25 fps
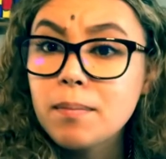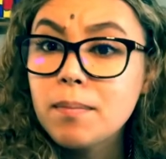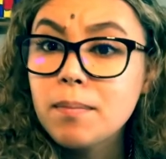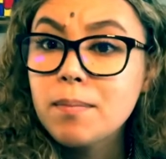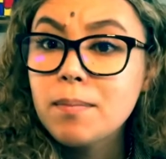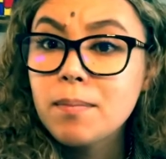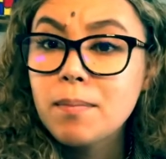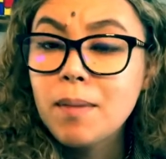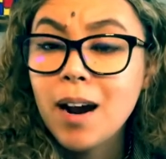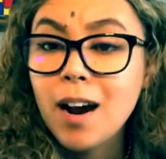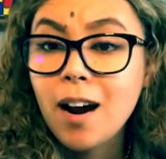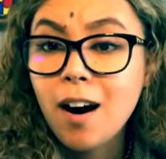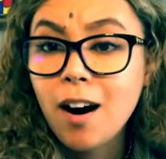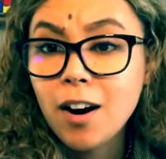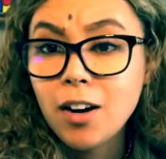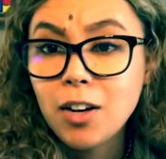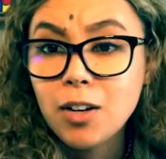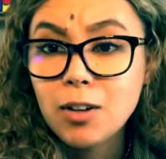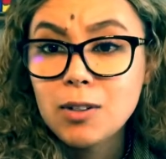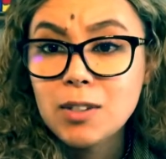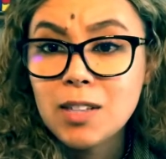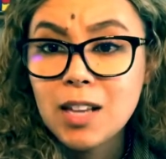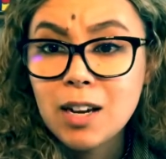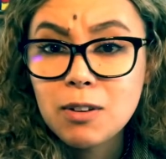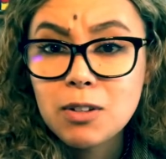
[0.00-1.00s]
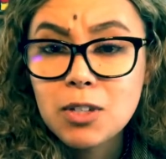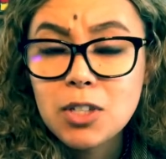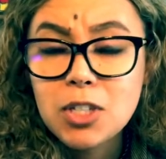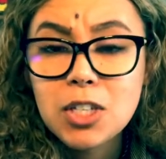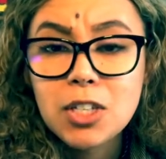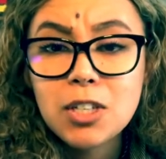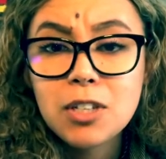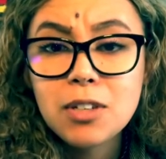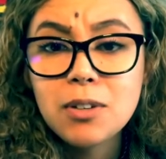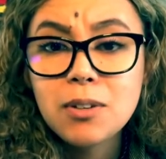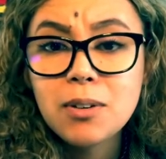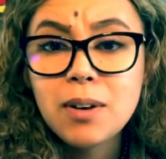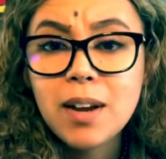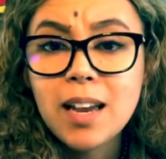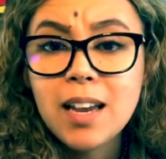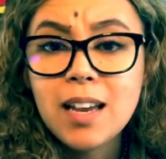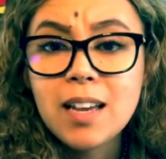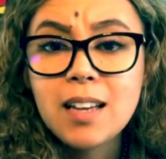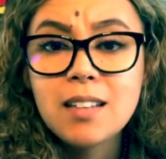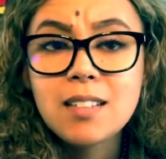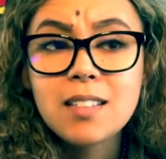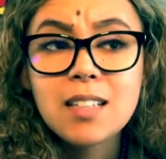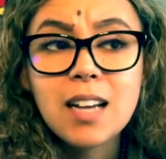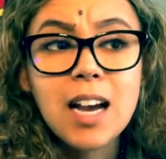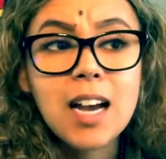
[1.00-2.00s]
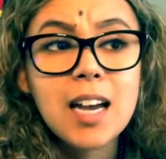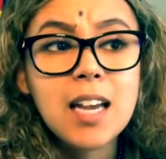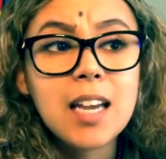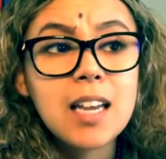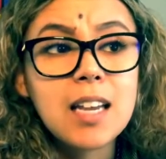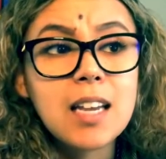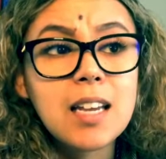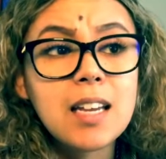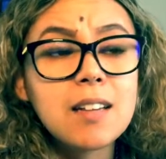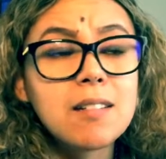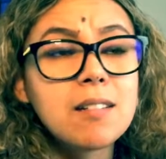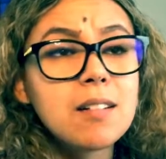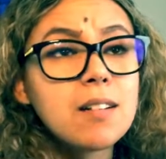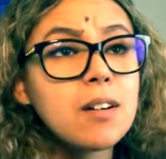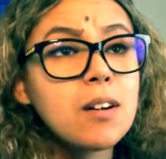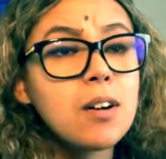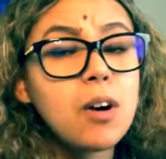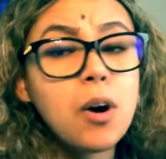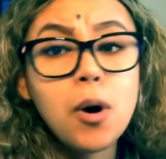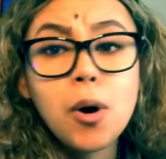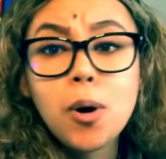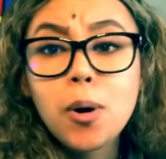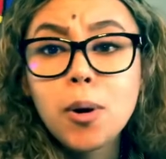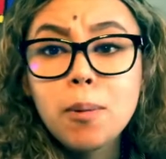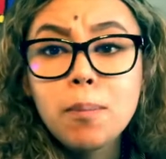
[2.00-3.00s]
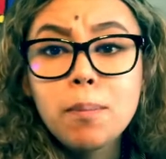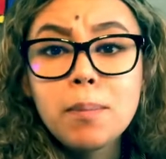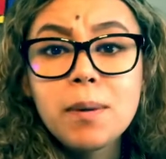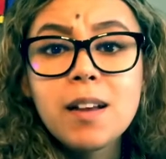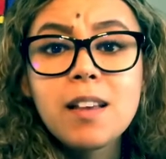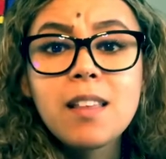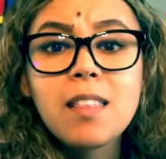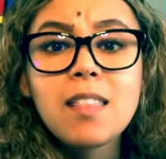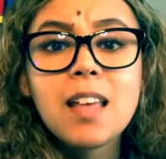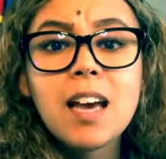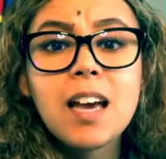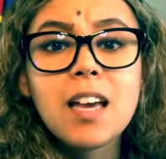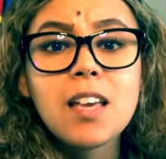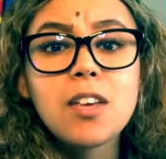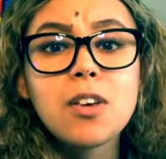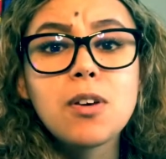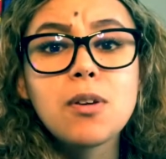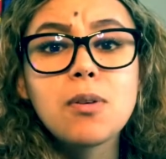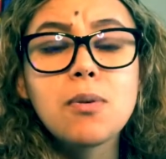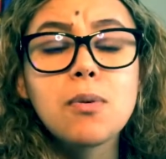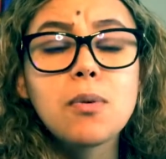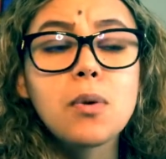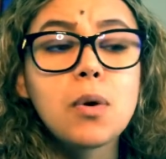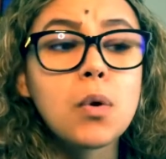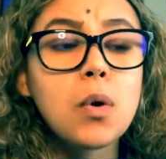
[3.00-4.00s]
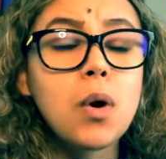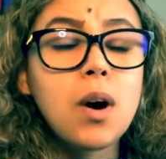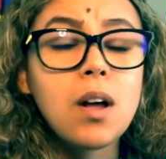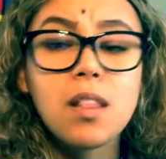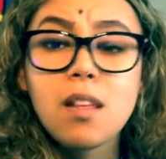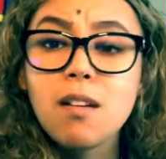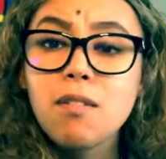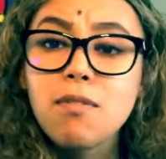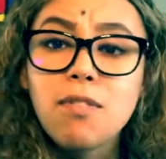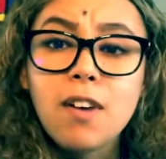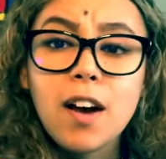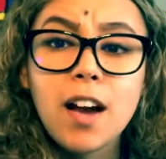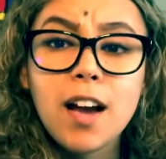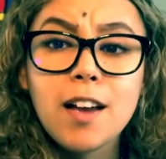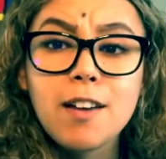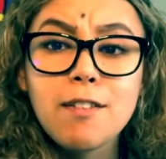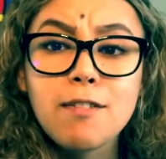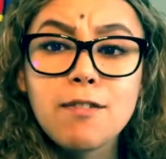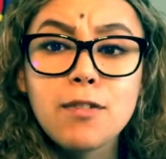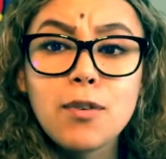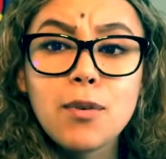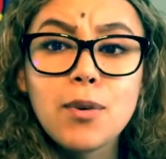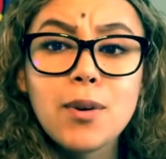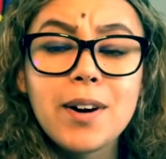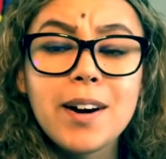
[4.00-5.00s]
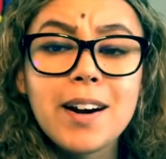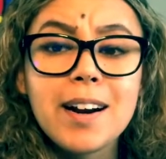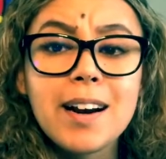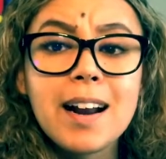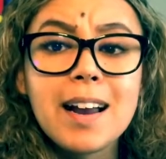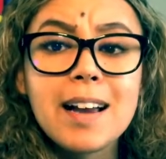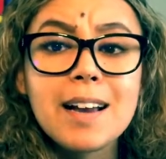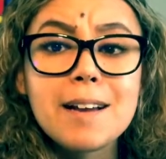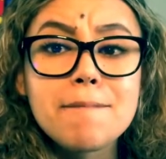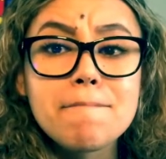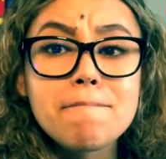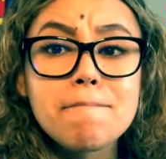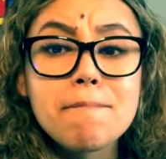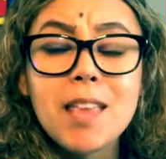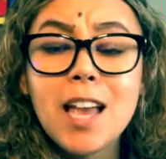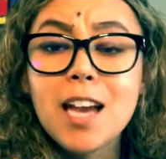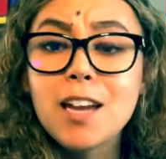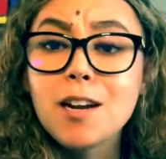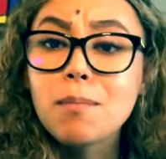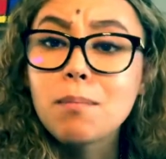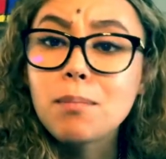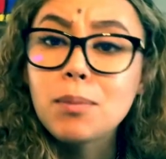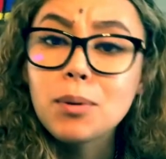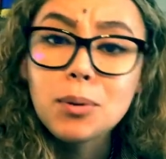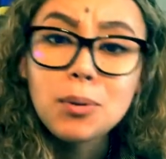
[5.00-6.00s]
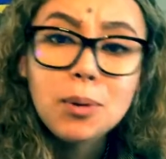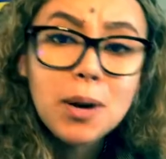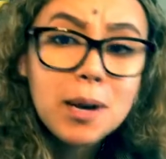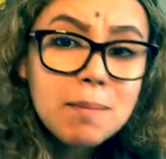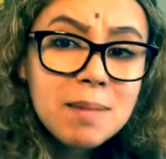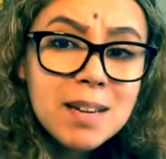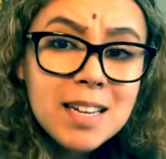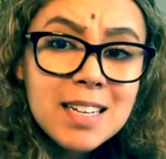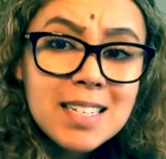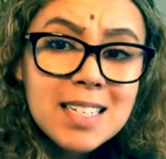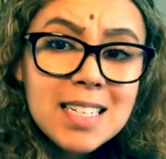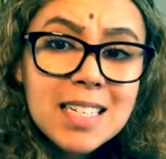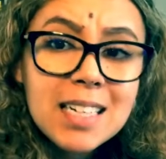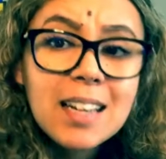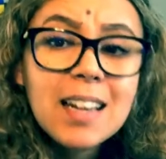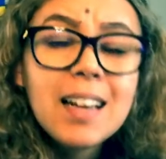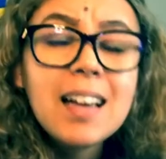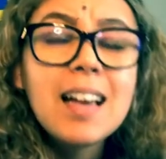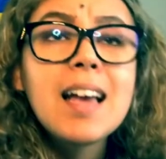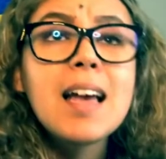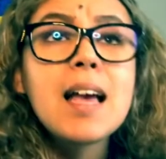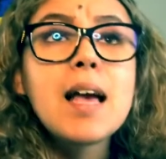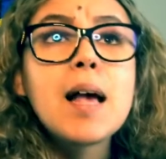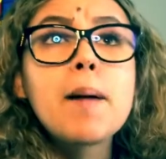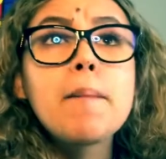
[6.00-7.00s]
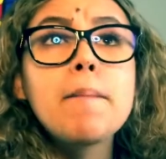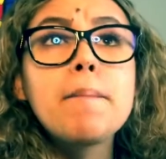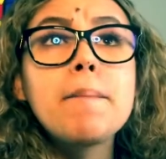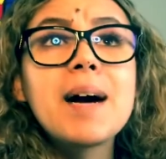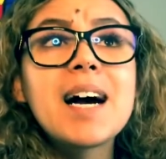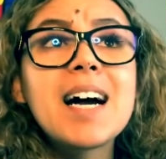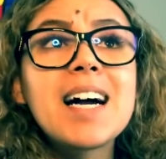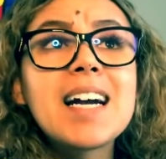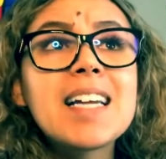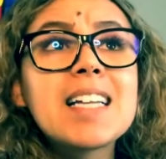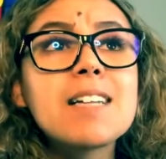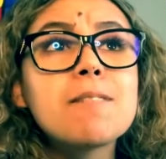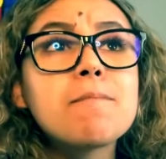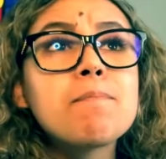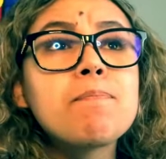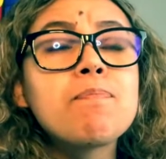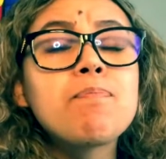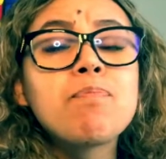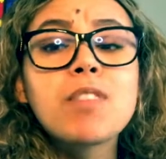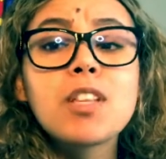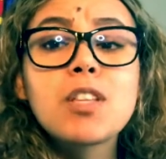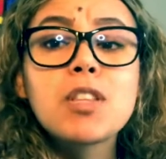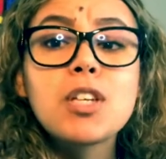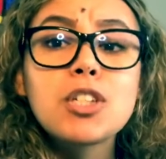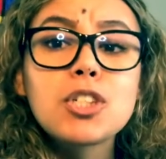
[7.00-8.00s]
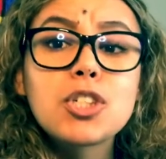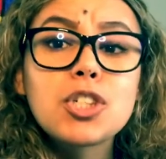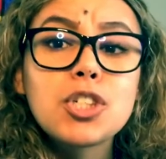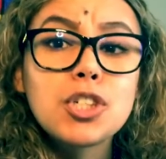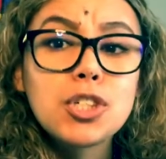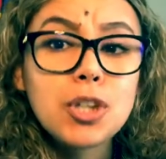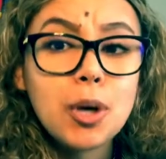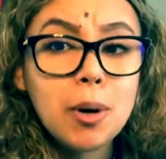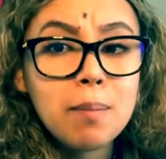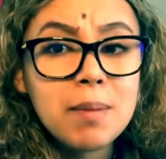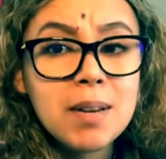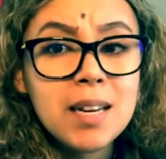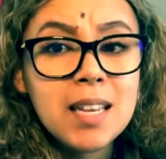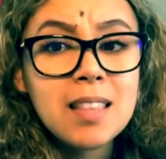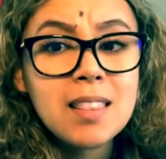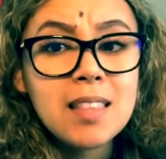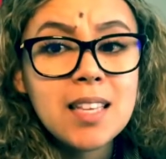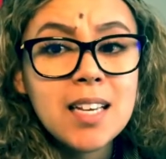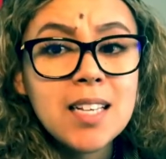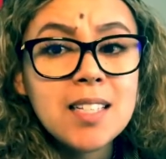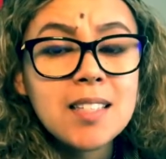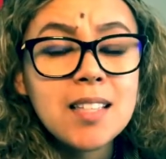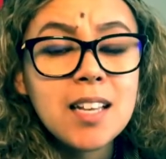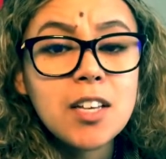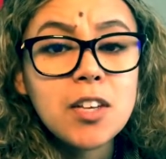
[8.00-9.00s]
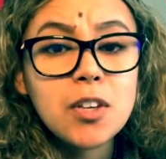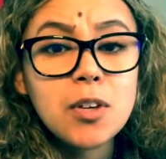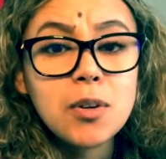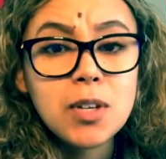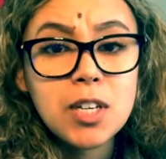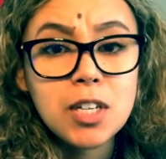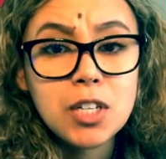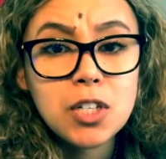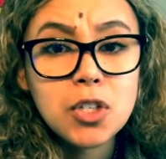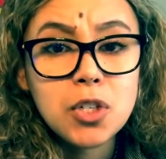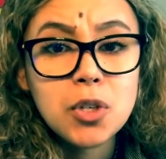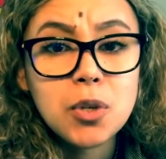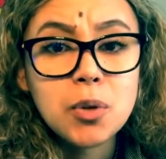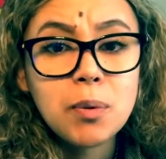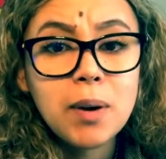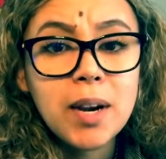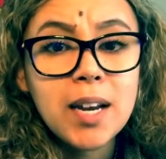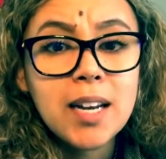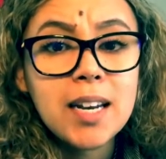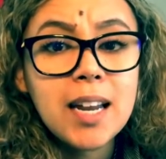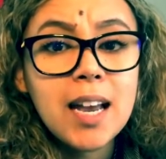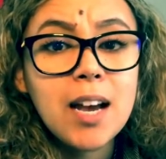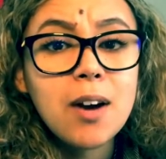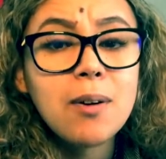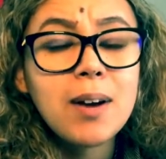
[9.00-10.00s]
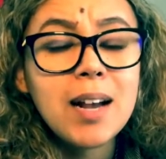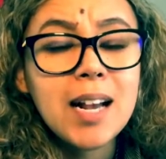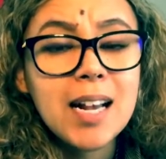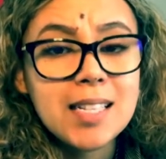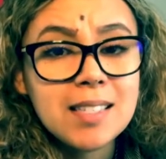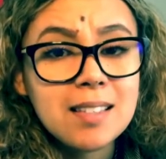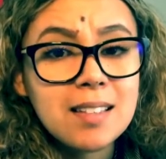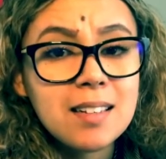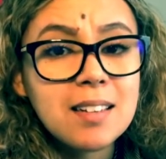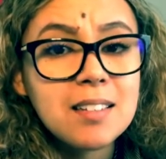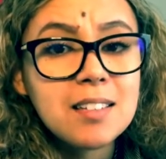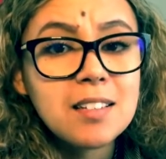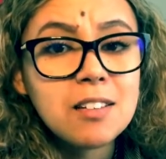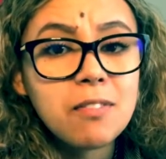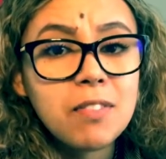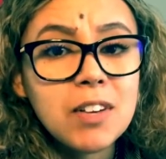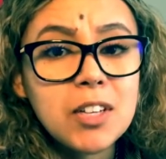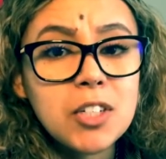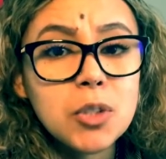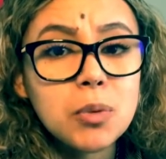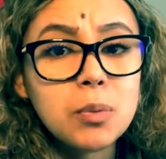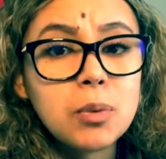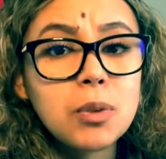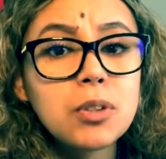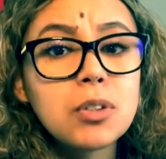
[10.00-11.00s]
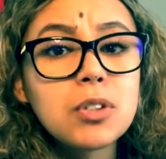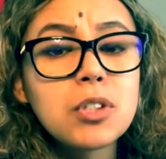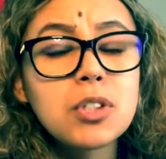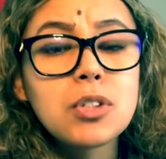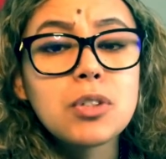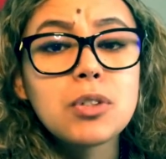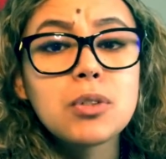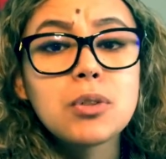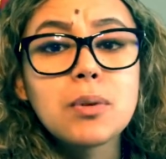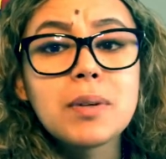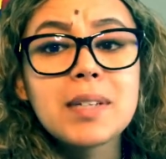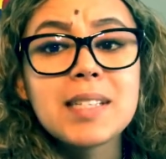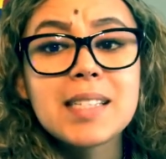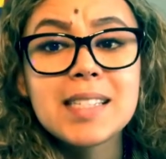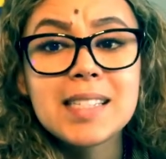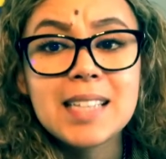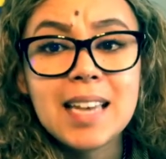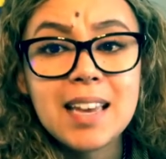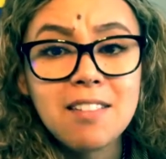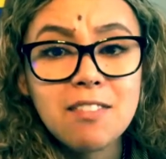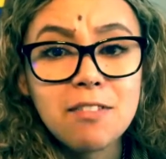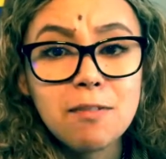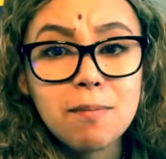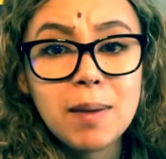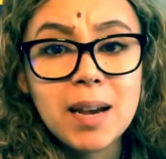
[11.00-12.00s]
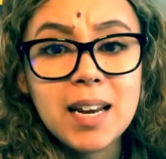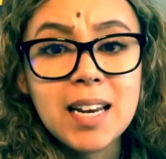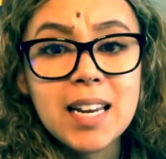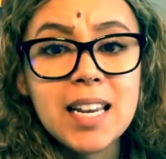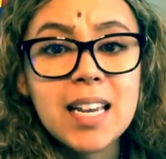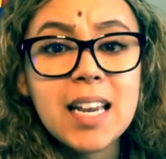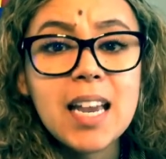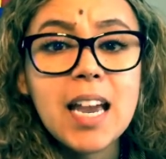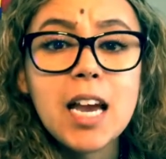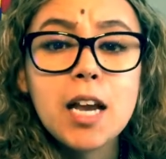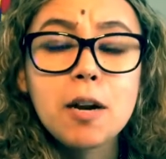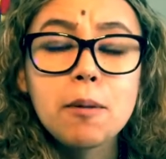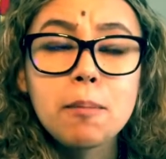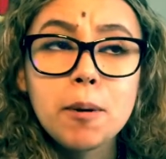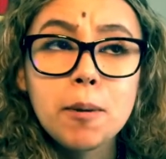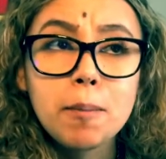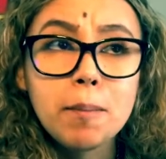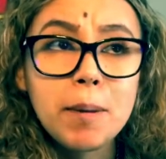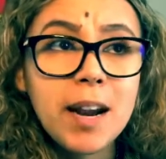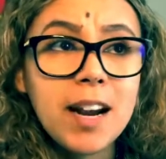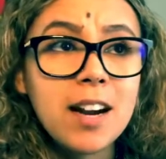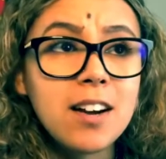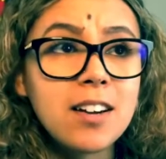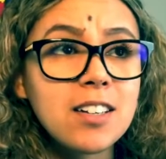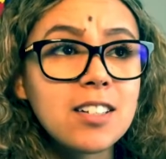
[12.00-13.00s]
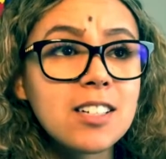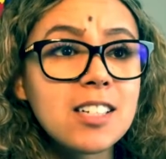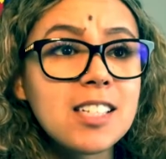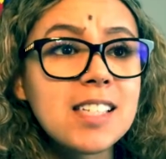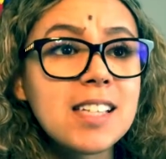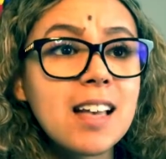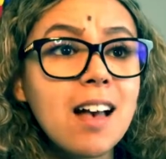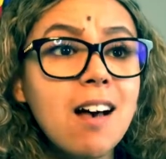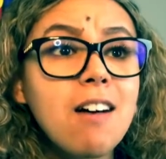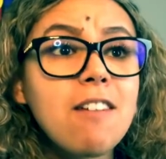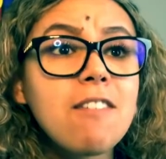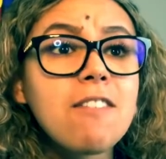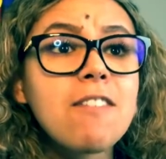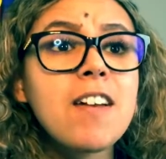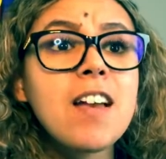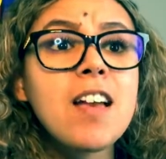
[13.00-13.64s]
my heart goes out to you, and I hope that you qualify for unemployment. But there's so many things that you can do right now as an individual to save money and prepare yourself.